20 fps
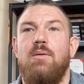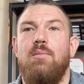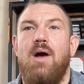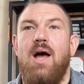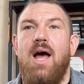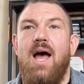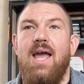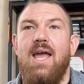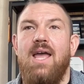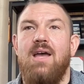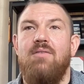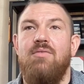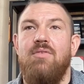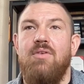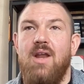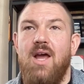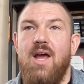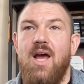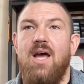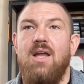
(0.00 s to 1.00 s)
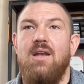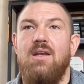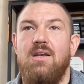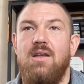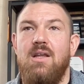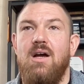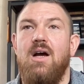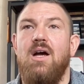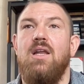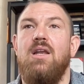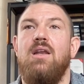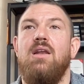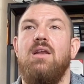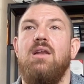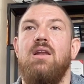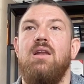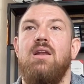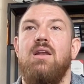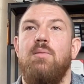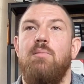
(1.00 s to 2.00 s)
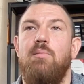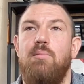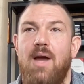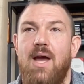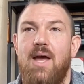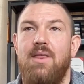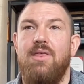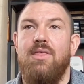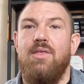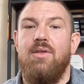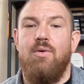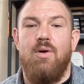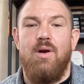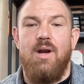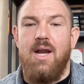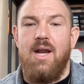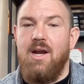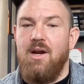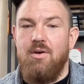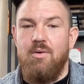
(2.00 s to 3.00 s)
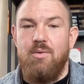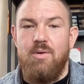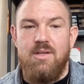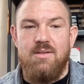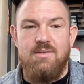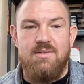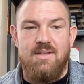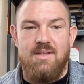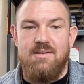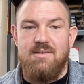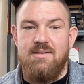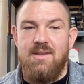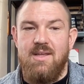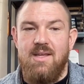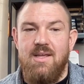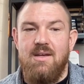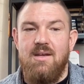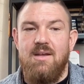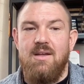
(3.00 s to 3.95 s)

I have not done meth or heroin since then.